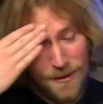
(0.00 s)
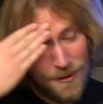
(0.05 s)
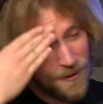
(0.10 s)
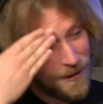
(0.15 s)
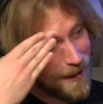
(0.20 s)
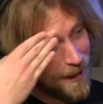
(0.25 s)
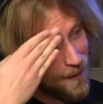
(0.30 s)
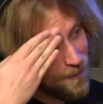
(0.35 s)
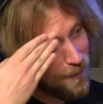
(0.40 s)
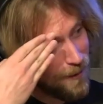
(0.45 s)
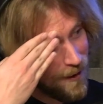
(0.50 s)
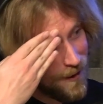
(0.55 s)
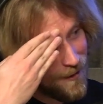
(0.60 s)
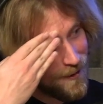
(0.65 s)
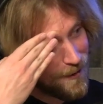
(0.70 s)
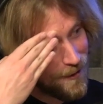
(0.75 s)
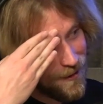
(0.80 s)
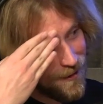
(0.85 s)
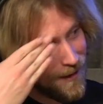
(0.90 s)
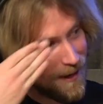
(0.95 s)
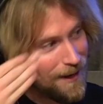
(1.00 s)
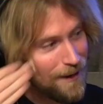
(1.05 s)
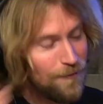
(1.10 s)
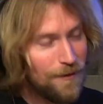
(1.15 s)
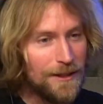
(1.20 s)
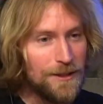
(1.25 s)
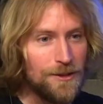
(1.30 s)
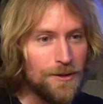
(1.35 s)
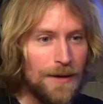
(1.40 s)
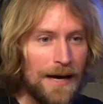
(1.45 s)
You can't mark your head,
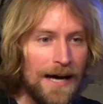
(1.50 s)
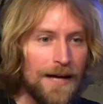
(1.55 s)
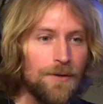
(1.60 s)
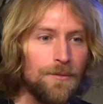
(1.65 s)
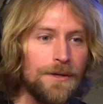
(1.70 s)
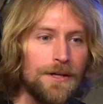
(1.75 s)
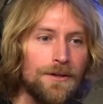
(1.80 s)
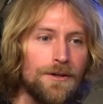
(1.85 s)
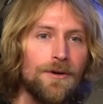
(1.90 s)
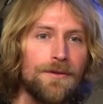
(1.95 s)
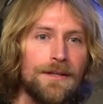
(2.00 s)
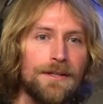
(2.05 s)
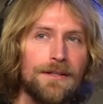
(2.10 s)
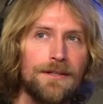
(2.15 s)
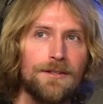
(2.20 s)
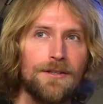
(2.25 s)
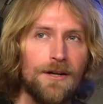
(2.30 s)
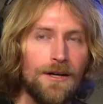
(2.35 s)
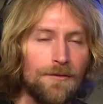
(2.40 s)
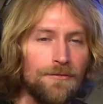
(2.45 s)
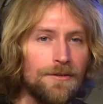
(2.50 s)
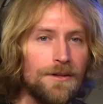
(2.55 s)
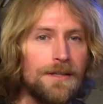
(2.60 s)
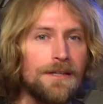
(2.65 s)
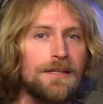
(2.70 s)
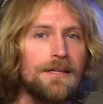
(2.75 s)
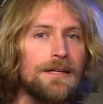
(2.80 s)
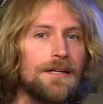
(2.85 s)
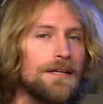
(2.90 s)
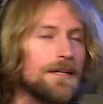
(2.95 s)
right? So how do we know that the
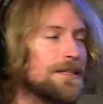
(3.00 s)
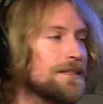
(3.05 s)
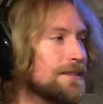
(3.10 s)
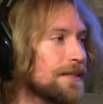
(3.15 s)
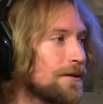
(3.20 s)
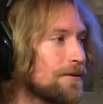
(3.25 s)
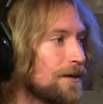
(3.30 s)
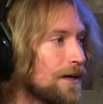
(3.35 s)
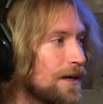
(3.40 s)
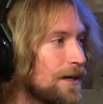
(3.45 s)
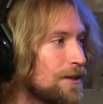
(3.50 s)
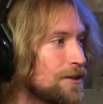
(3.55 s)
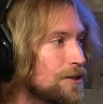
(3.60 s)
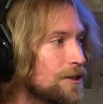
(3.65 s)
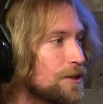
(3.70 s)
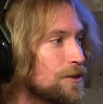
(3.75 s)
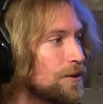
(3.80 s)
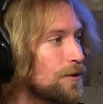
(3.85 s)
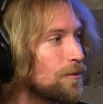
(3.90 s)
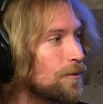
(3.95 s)
dolphin is now conscious?